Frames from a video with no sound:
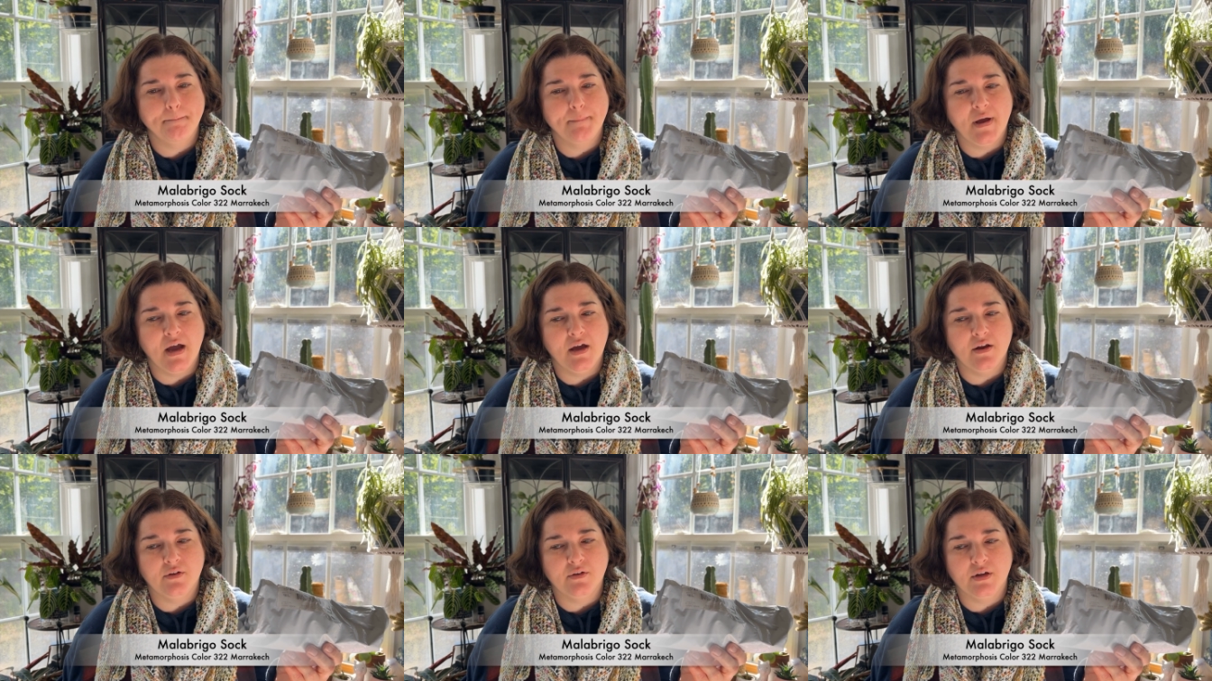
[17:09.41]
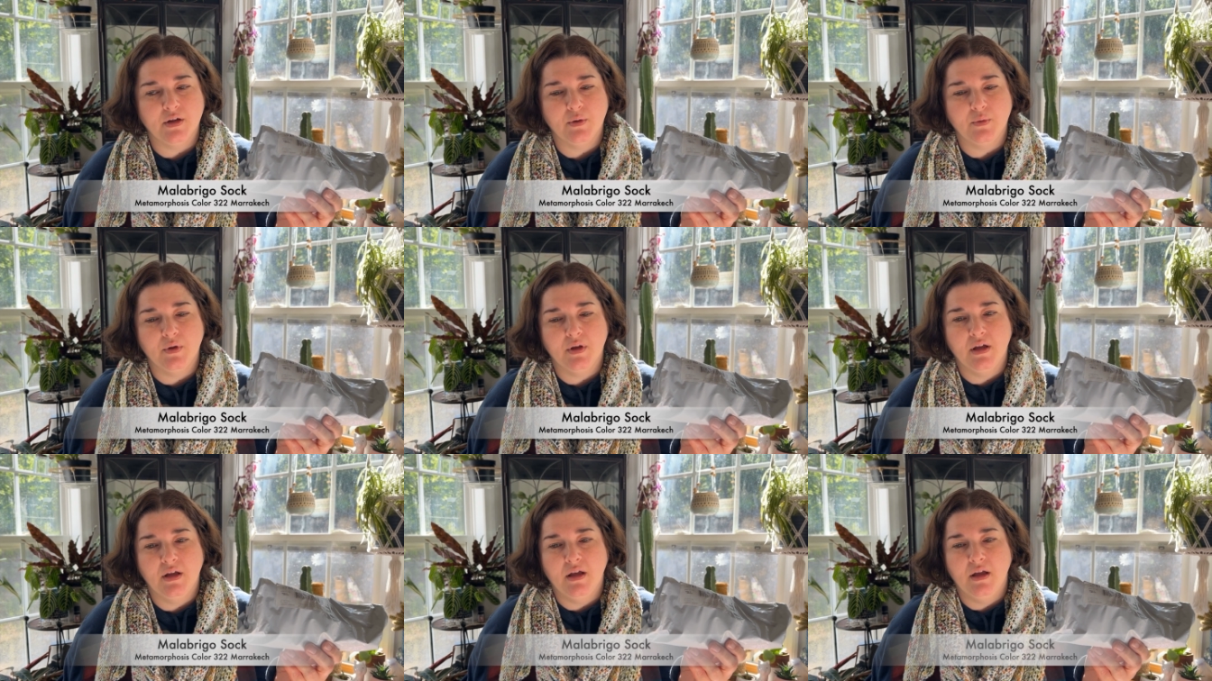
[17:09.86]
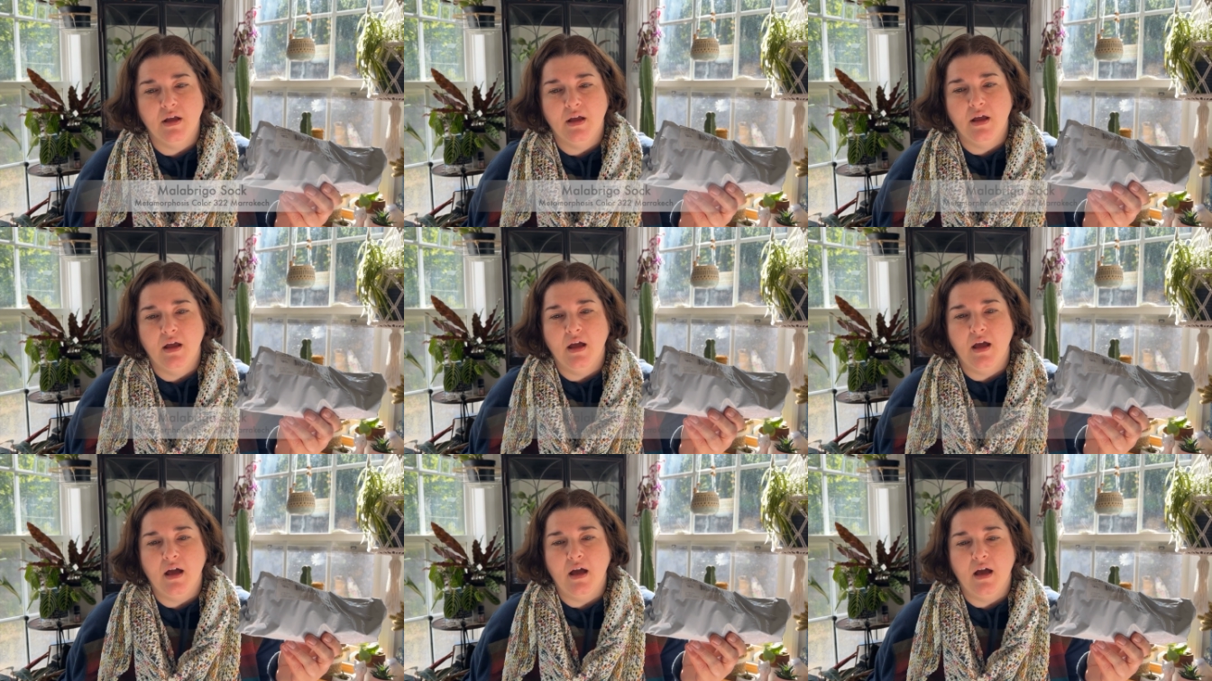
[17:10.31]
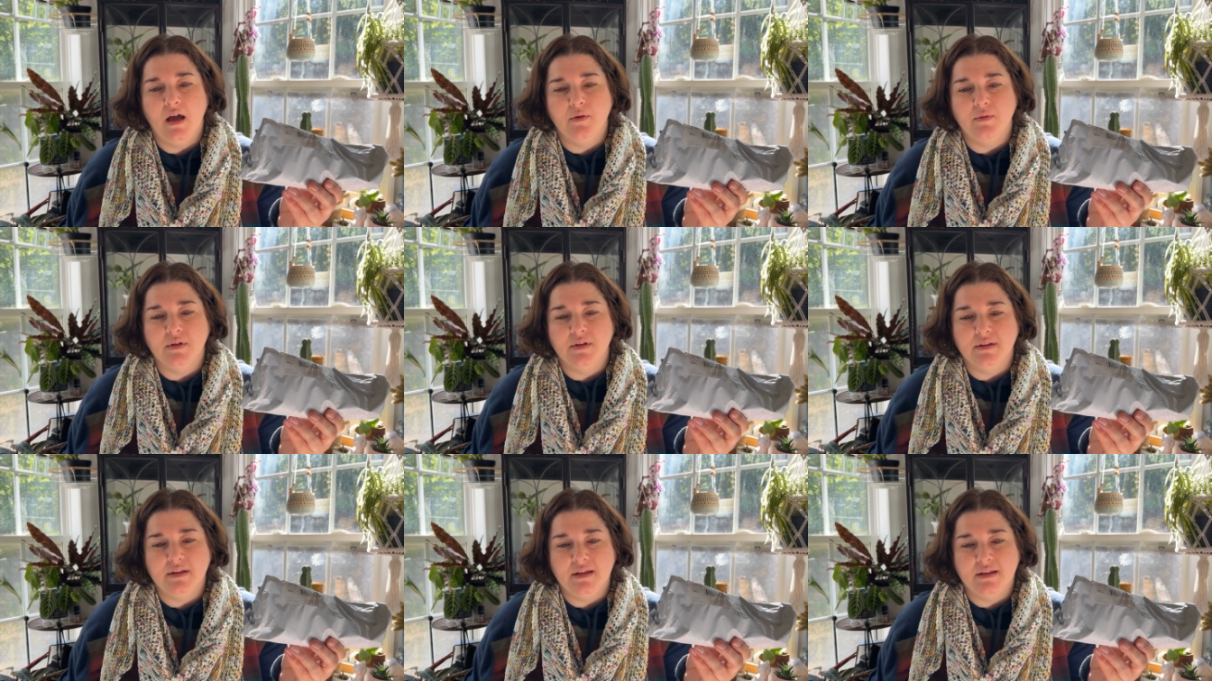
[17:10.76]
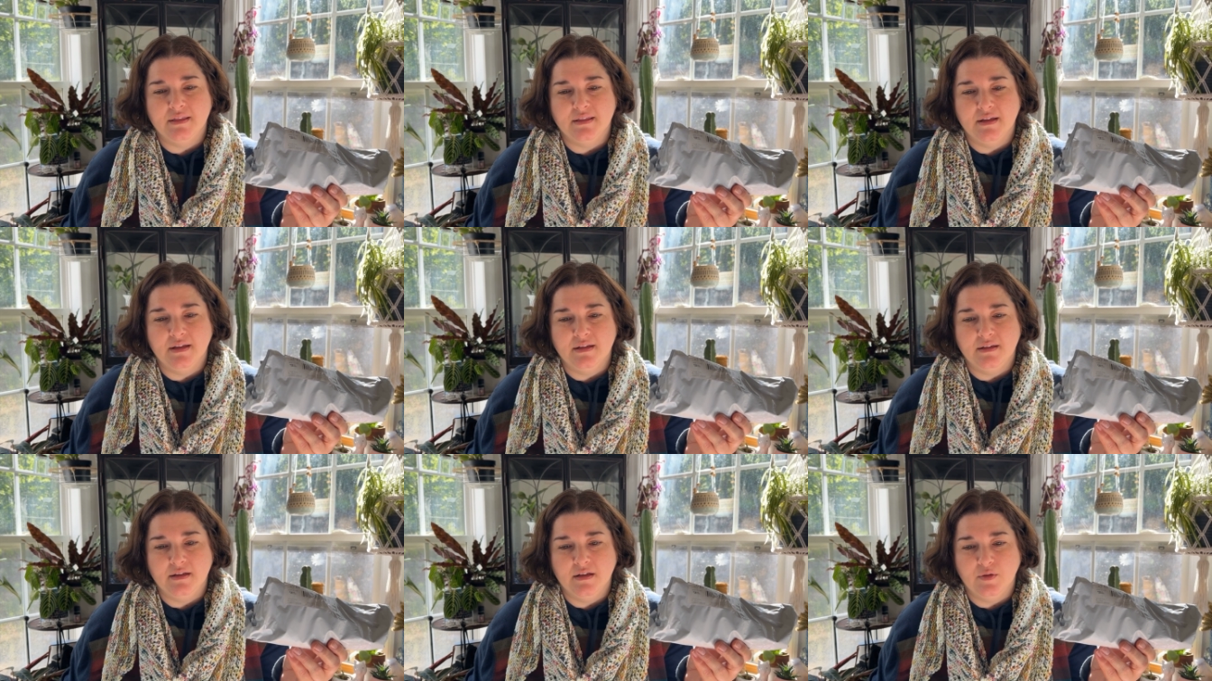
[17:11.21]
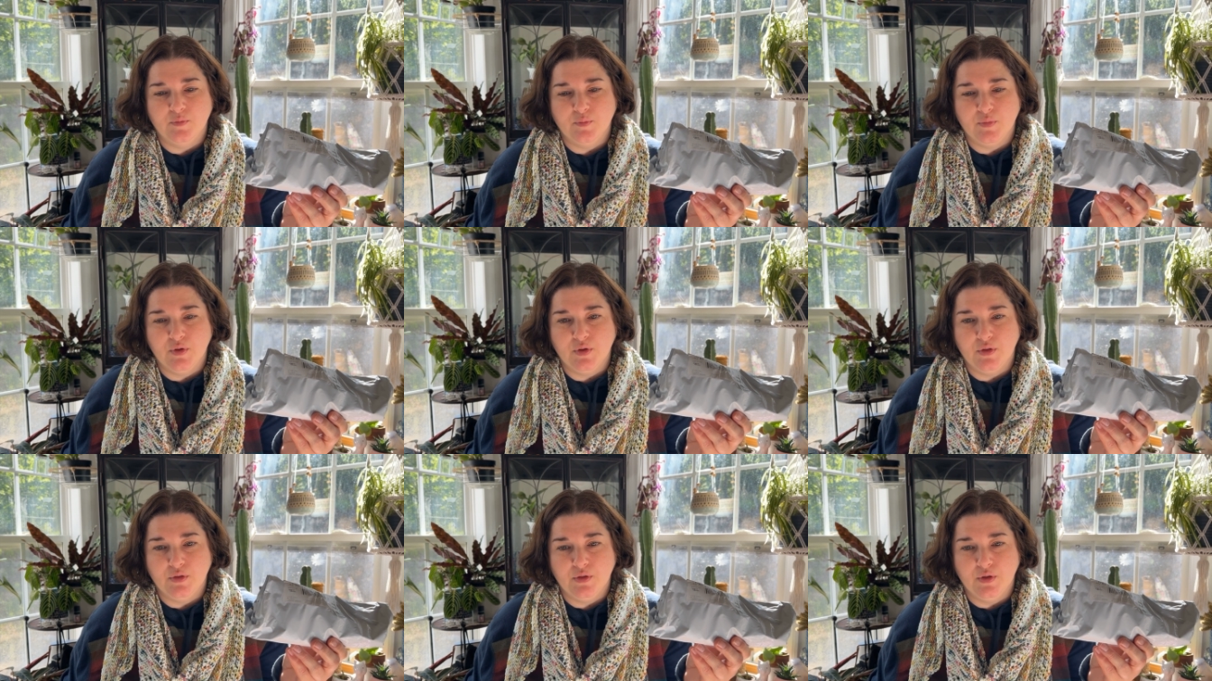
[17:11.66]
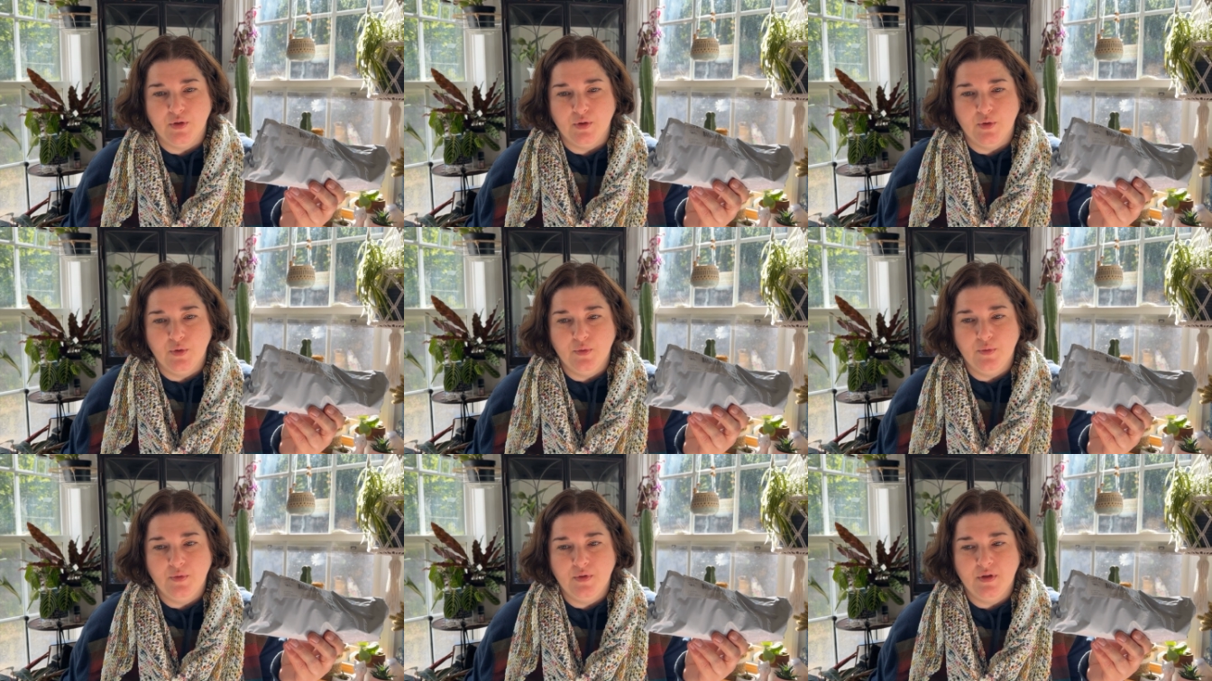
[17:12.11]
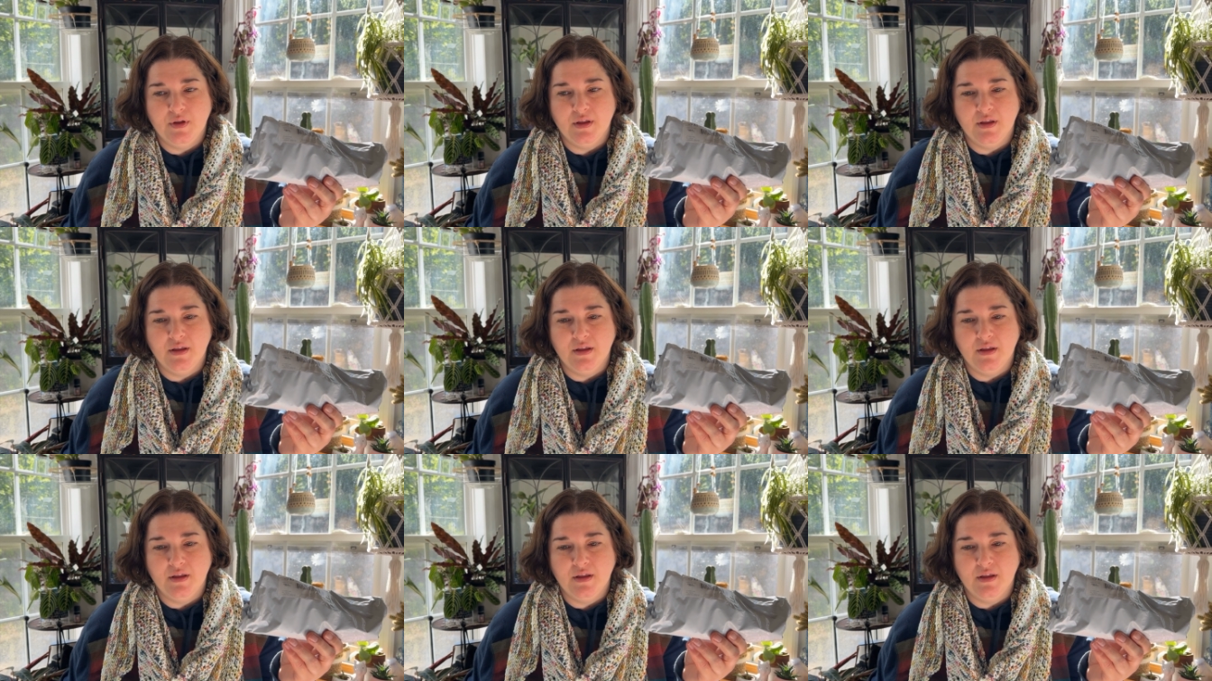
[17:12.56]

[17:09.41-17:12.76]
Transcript: I don't know. I will link that down below.